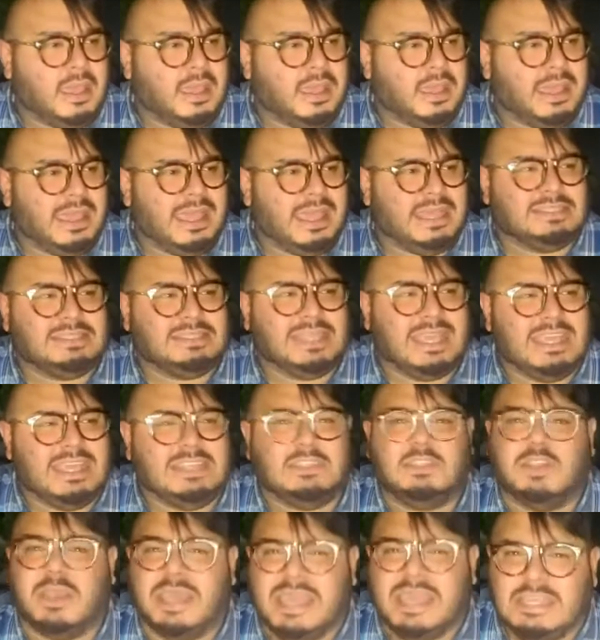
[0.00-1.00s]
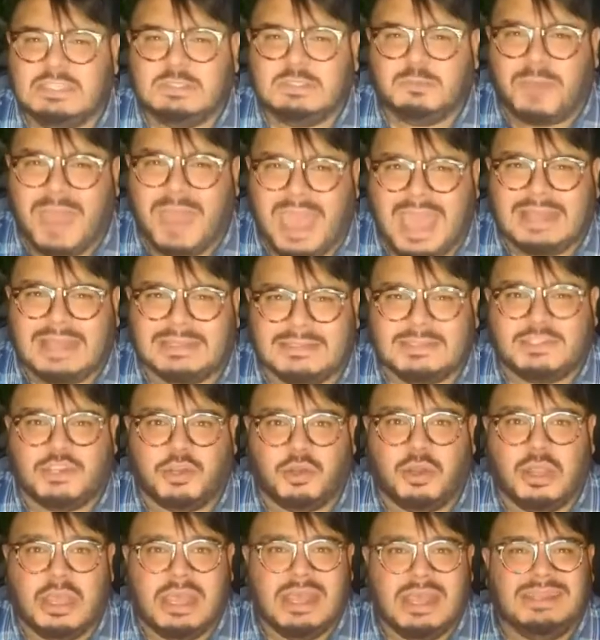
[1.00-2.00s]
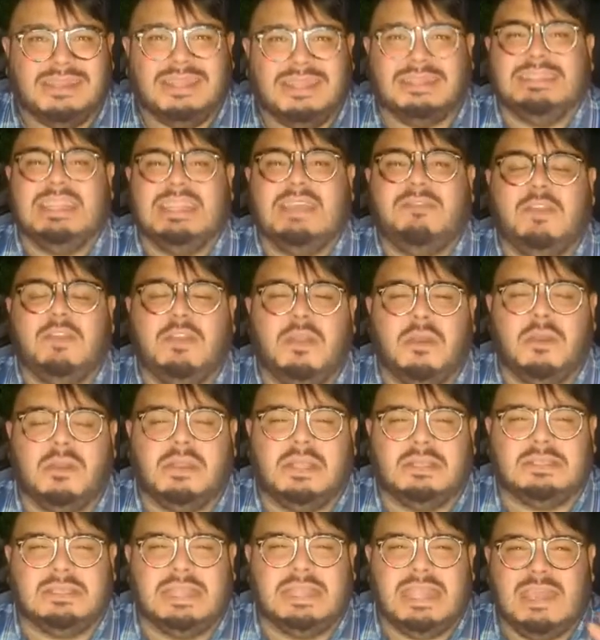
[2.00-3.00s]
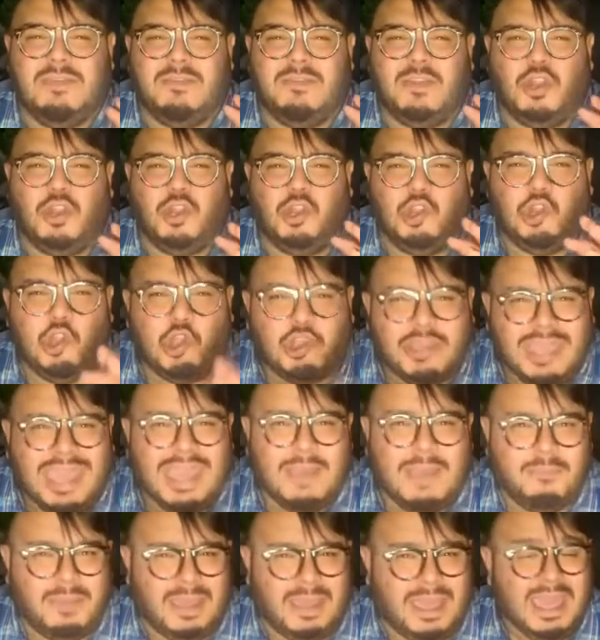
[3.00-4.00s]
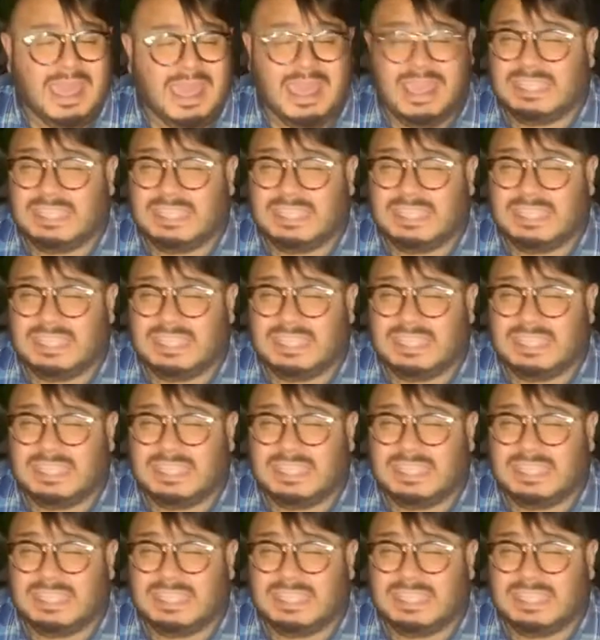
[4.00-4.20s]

his pastor doesn't even look at me.